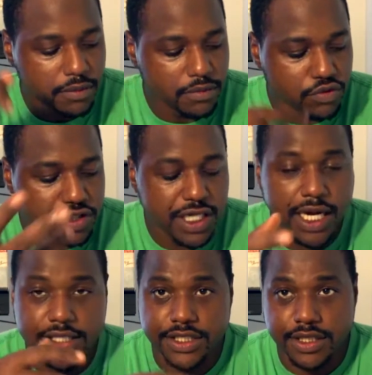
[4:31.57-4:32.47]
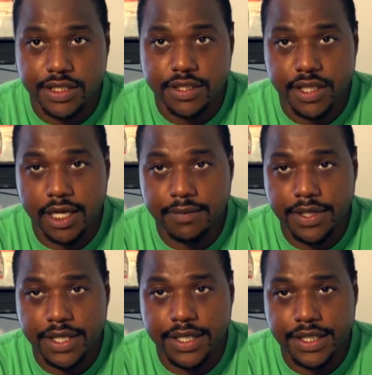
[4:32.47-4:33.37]
Musashi, you know what I
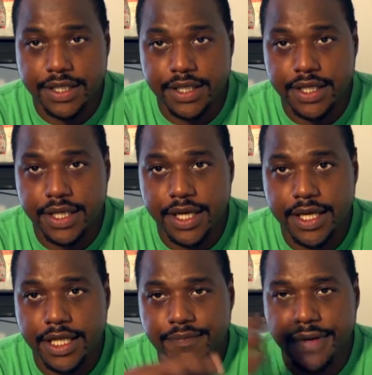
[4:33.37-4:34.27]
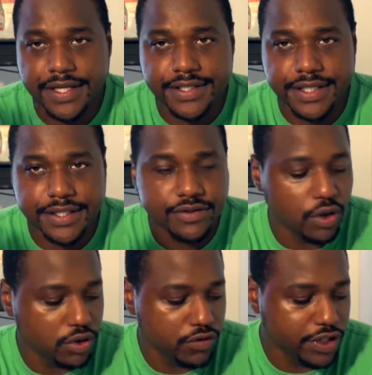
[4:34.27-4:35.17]
mean? And he basically
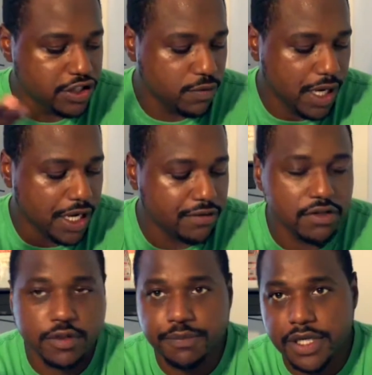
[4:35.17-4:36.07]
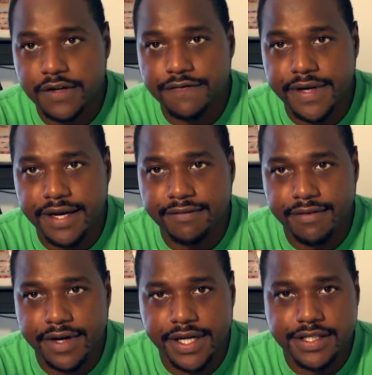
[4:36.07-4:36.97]
told the reason why he wrote the Book of Five
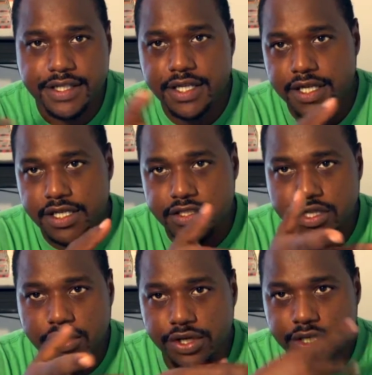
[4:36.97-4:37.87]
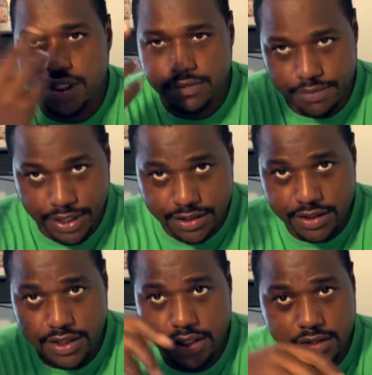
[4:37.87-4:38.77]
Rings, so he can
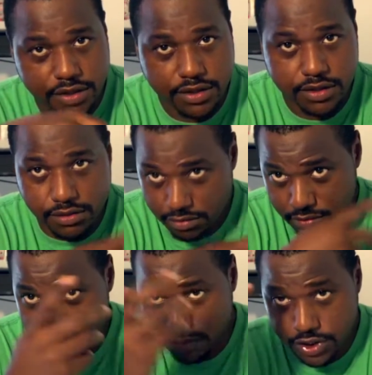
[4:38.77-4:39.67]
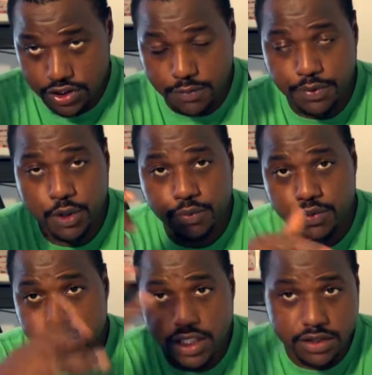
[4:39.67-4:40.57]
basically teach the
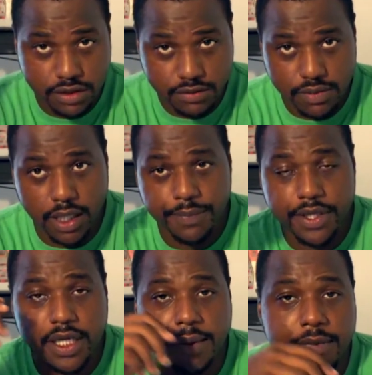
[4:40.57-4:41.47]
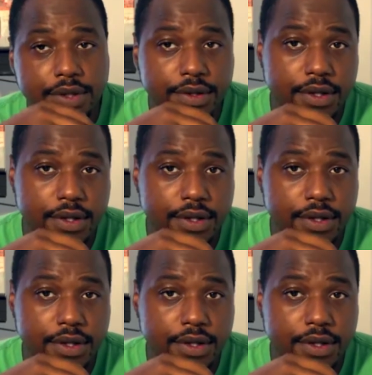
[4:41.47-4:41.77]
pupils that's up and coming.